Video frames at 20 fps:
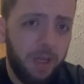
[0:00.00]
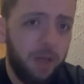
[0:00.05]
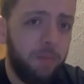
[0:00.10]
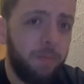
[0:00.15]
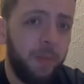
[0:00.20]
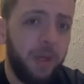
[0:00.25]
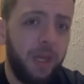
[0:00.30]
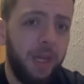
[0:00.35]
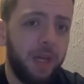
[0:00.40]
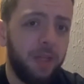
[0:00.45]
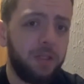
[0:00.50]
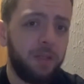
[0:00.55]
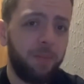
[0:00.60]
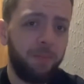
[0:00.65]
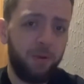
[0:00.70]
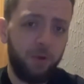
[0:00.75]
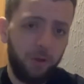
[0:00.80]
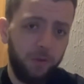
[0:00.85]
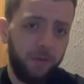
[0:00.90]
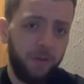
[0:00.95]
but he is a
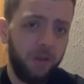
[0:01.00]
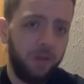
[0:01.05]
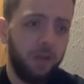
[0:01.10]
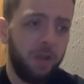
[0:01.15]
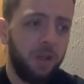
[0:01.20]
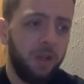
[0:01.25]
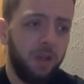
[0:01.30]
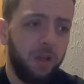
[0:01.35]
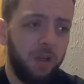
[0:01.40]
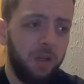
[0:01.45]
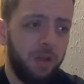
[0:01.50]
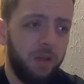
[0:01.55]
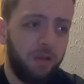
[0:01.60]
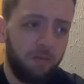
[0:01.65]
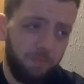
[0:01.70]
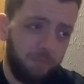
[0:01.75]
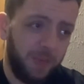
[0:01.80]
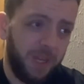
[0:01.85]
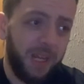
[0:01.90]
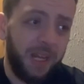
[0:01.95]
proven
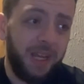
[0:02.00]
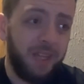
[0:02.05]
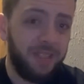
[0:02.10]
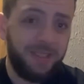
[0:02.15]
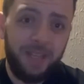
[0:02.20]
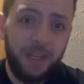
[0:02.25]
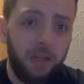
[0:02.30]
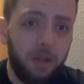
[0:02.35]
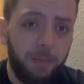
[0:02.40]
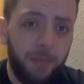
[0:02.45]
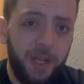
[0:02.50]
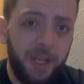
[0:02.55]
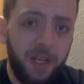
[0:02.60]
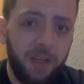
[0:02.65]
great centre back.